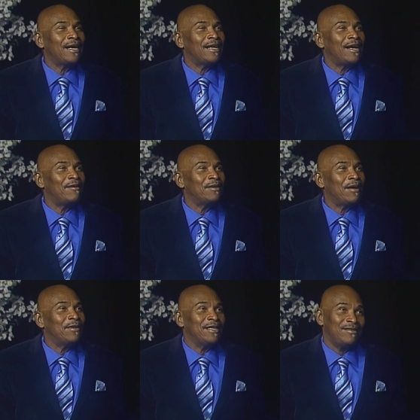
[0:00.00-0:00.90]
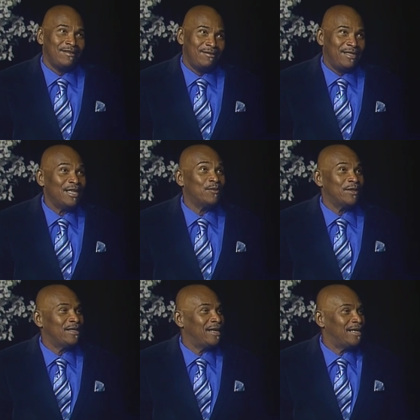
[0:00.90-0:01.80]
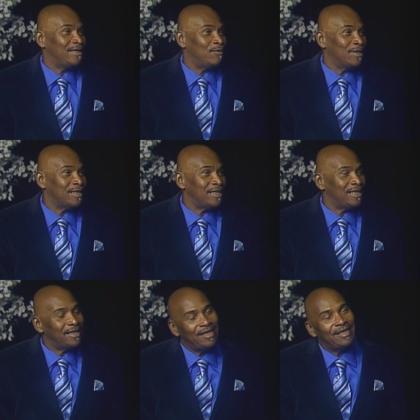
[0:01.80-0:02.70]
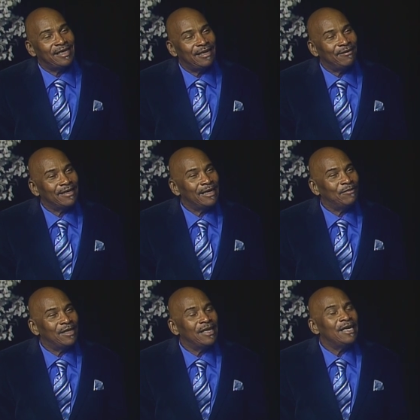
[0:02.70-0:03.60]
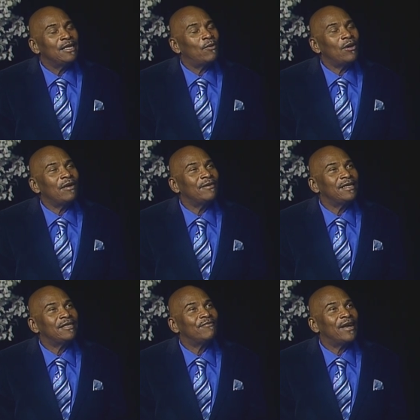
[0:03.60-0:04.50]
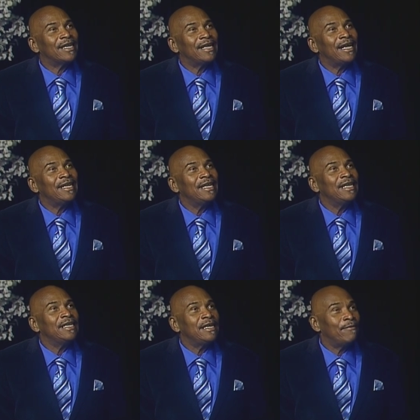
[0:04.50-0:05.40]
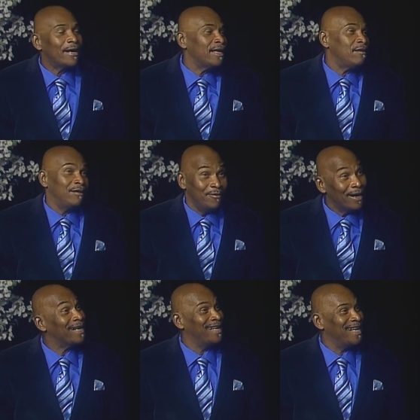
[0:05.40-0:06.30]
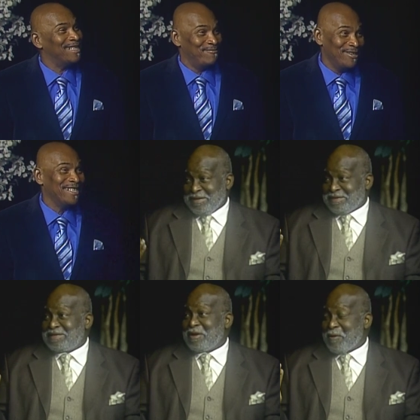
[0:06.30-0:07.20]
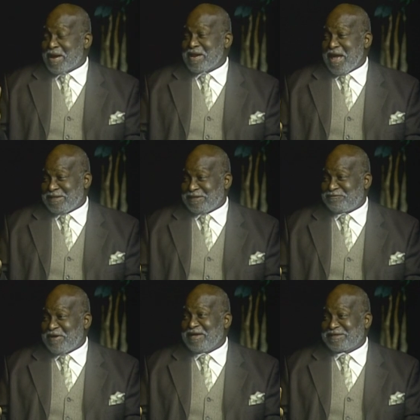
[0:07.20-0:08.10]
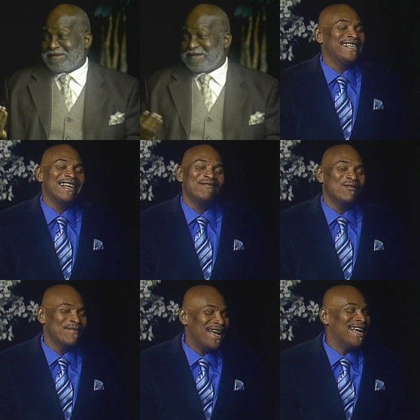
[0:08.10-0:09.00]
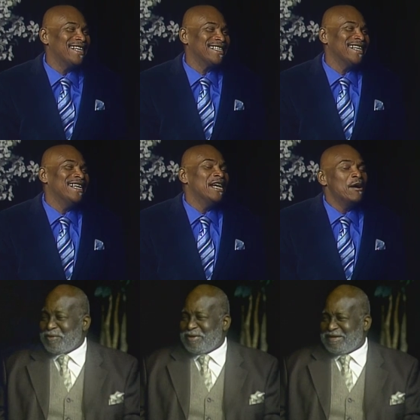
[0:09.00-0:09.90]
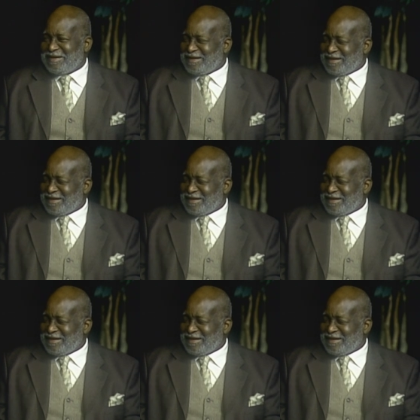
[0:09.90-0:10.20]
I, I, mean, desperate as much as it is and everything, but the part of it is the fact that they, rec- they recognize him, really, they recognize, they recognize his face because he's been on cover, he's been doing but, it.